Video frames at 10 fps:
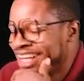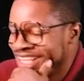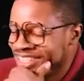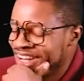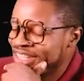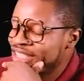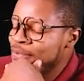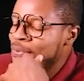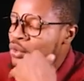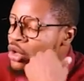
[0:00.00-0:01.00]
It's very
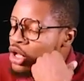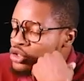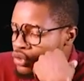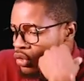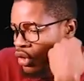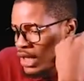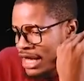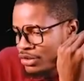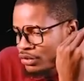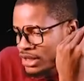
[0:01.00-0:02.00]
simple. So
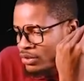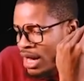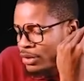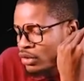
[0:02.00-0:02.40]
only you reason, where are we